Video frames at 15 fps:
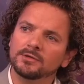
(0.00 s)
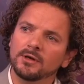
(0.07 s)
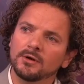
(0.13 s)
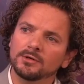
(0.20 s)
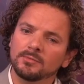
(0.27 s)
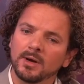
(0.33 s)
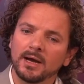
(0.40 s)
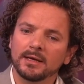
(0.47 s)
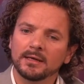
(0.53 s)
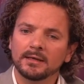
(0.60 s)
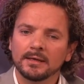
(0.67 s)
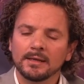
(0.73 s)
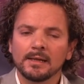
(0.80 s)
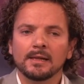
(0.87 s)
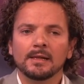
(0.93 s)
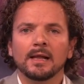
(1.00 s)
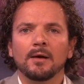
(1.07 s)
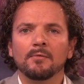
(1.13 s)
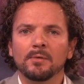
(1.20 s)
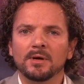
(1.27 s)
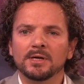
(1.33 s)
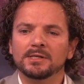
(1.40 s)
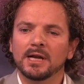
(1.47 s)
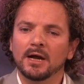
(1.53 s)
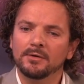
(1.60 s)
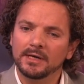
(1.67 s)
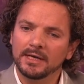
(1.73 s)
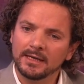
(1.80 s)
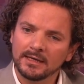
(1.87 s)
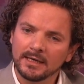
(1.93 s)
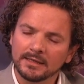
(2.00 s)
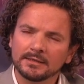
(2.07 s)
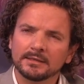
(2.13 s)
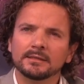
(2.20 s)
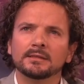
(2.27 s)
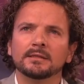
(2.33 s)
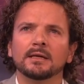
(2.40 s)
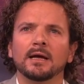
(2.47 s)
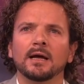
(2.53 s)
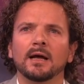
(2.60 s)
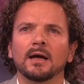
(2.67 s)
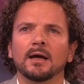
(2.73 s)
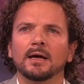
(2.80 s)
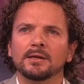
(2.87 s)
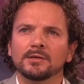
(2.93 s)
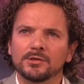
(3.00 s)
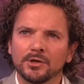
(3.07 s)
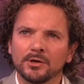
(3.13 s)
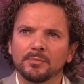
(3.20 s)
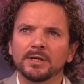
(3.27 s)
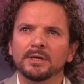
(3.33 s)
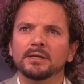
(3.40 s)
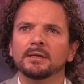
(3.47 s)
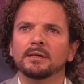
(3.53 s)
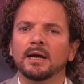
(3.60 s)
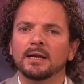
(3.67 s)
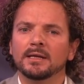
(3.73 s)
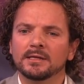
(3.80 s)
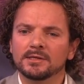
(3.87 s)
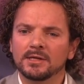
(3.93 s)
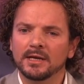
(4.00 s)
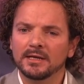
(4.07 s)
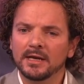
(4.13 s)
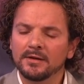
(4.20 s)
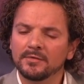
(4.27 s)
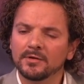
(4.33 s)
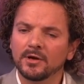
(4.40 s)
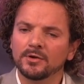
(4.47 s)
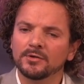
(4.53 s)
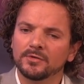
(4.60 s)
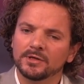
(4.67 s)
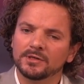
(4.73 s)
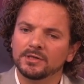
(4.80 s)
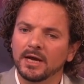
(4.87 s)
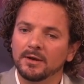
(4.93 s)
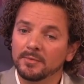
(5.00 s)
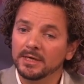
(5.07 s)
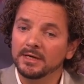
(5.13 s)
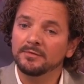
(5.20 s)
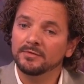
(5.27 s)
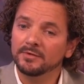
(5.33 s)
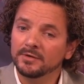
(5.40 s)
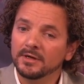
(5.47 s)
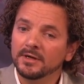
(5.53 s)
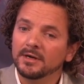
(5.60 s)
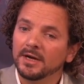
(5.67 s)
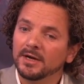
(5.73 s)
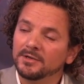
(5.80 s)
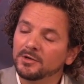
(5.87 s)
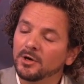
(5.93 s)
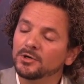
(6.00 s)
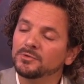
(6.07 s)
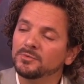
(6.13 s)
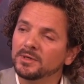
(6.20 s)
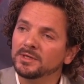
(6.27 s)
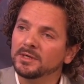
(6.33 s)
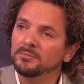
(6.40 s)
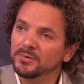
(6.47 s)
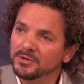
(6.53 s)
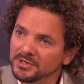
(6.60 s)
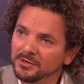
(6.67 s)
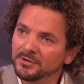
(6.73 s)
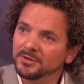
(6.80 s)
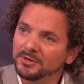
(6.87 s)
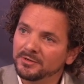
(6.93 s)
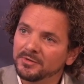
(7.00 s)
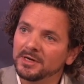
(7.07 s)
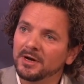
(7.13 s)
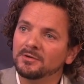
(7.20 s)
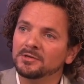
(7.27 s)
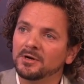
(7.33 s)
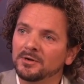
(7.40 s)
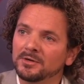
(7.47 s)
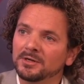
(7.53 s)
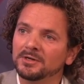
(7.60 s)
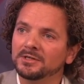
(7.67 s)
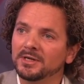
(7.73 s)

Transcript: close by. And we're busy now in England, uh, in Germany, and in Scandinavian countries. And we even in talks with the Brazilian greenhouse owners